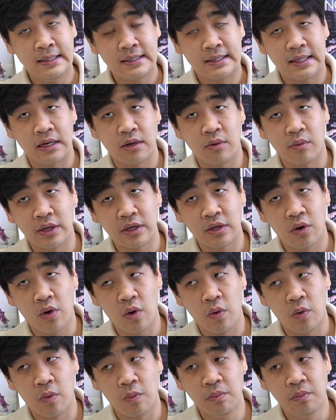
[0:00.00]
then I went
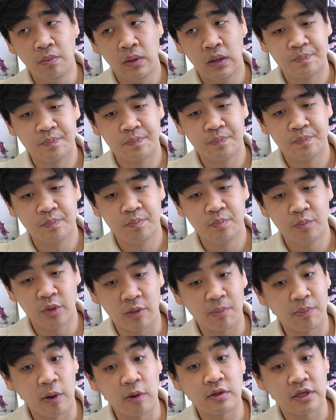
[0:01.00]
home. With the
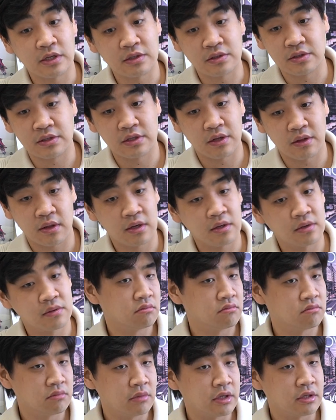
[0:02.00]
protesters, I think
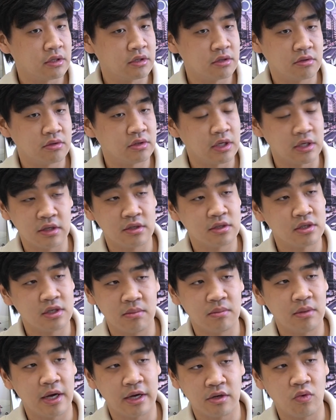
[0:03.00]
didn't
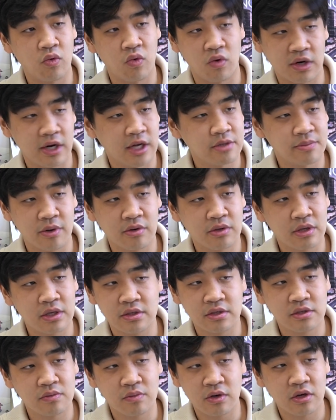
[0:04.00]
seem like the organized
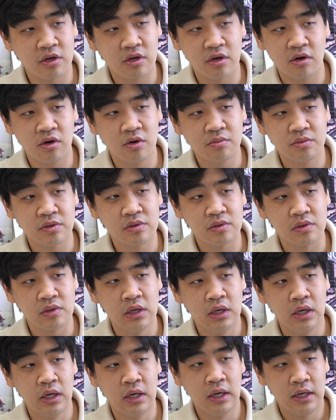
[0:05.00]
protesters were going to go home soon.
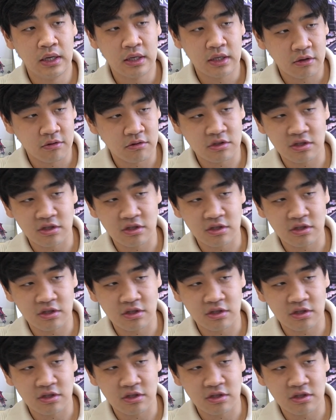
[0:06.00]
They were